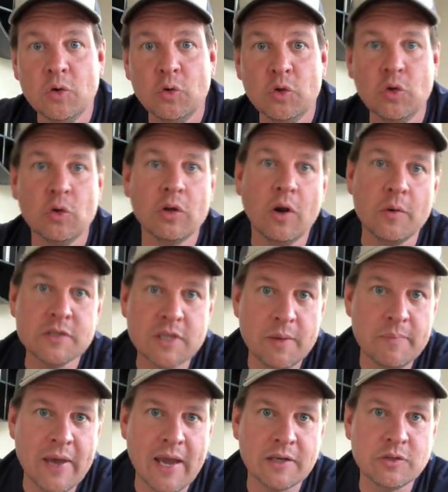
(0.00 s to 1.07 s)
you can always come
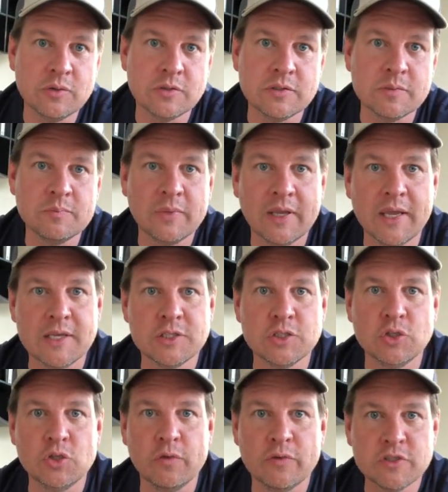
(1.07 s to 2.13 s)
back to it
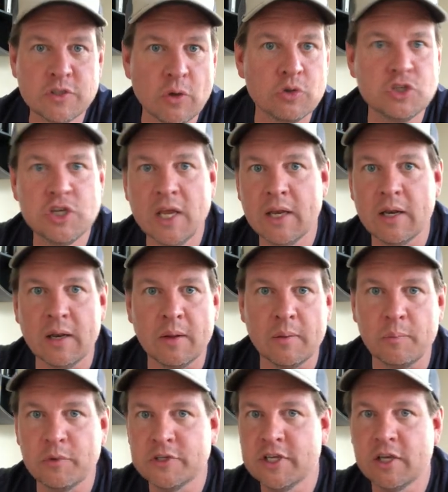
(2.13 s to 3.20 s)
because you've associated a
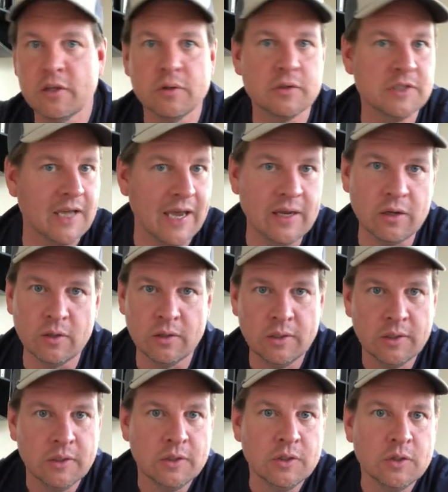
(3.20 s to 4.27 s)
particular title
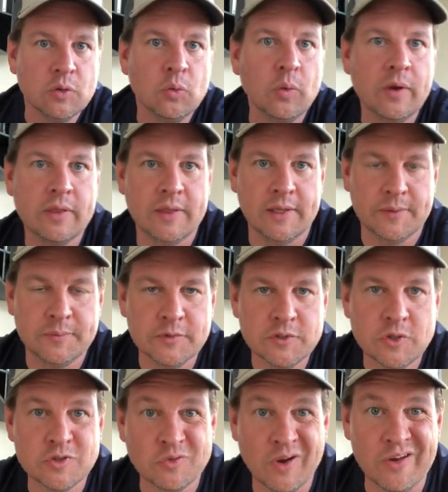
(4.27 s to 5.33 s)
with it.
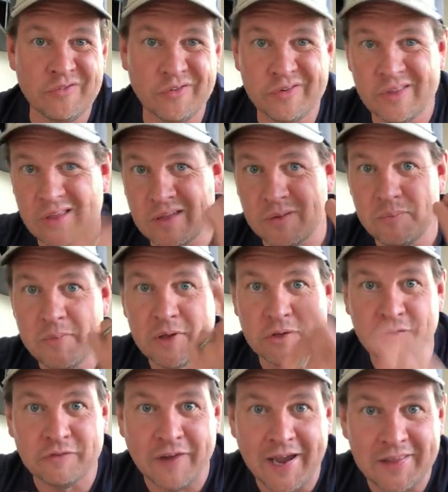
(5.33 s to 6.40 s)
So it's great for the
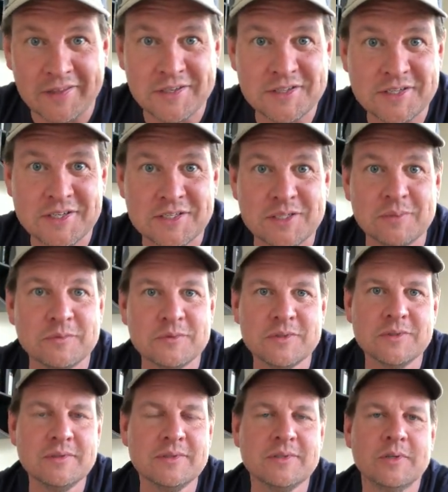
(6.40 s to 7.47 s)
mental filing systems,
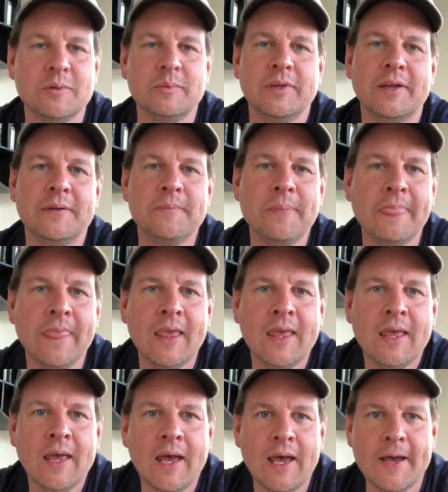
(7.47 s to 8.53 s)
so be it.
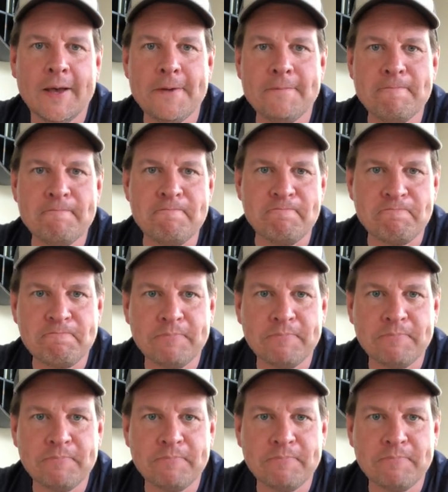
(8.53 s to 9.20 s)
And